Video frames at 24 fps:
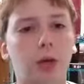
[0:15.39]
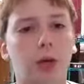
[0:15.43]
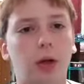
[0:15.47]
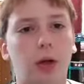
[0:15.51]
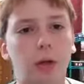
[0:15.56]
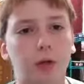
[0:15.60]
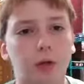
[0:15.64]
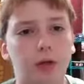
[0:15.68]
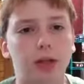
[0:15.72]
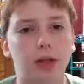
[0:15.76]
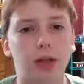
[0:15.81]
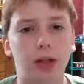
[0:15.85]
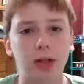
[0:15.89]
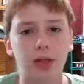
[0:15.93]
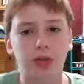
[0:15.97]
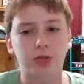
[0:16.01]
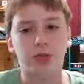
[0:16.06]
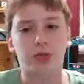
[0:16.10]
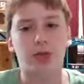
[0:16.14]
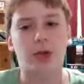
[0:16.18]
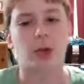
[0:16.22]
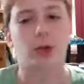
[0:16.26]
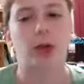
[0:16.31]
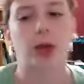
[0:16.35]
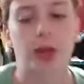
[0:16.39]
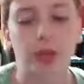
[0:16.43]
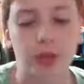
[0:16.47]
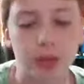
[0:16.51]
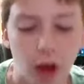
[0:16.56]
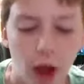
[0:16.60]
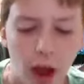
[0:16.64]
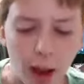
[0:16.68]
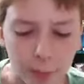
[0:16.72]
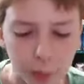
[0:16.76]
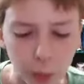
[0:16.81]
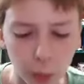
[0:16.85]
Now, in today's video, guys,
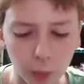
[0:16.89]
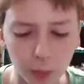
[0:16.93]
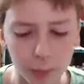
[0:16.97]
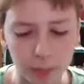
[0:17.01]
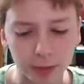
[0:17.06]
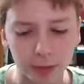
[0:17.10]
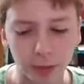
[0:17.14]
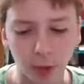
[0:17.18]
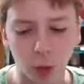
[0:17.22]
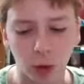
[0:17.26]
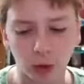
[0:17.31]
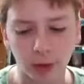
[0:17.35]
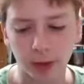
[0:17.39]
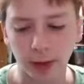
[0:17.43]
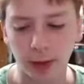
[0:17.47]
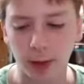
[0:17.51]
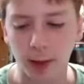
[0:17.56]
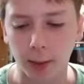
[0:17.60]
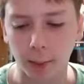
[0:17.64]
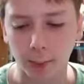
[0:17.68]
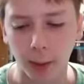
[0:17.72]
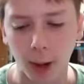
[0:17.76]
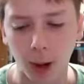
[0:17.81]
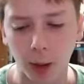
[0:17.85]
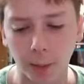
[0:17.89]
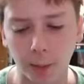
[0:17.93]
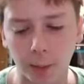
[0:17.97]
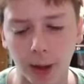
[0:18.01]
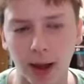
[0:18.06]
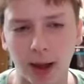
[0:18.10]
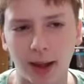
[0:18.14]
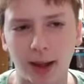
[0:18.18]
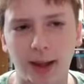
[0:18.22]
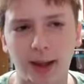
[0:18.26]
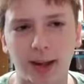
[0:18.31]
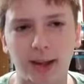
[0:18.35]
I'm going to be talking about
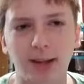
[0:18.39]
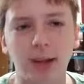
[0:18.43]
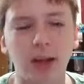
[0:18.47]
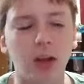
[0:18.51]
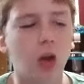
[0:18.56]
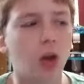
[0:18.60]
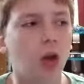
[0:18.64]
my,